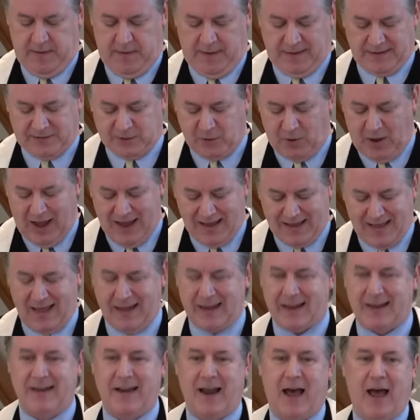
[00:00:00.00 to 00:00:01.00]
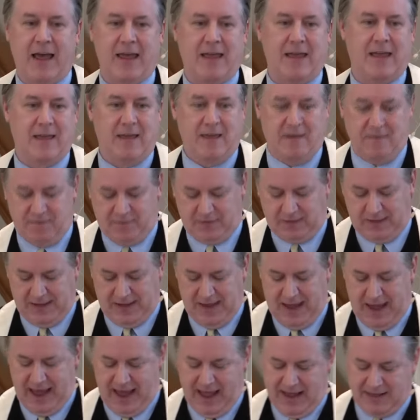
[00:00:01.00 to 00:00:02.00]
And so I kind of
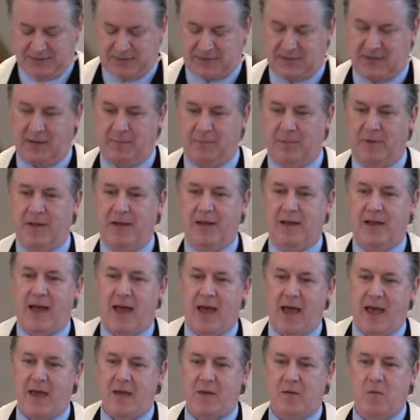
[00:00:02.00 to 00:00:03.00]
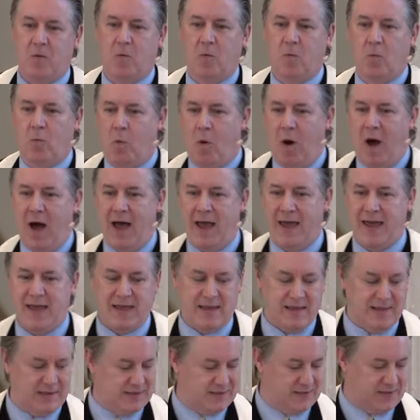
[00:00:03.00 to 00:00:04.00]
naively asked him, hey, why
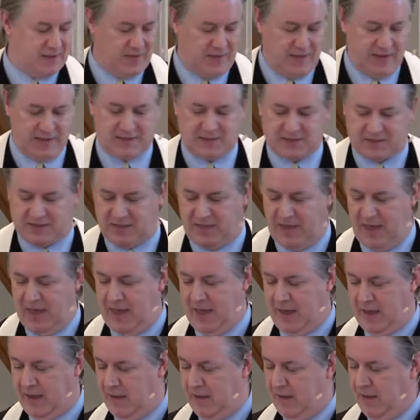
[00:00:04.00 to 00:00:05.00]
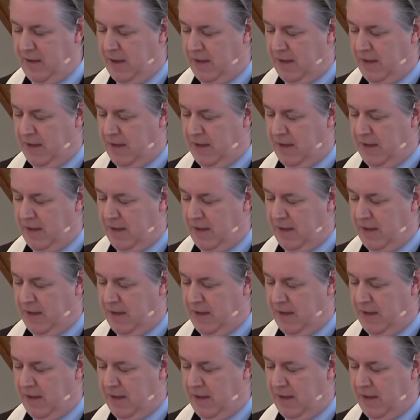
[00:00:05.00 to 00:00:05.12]
is this thing,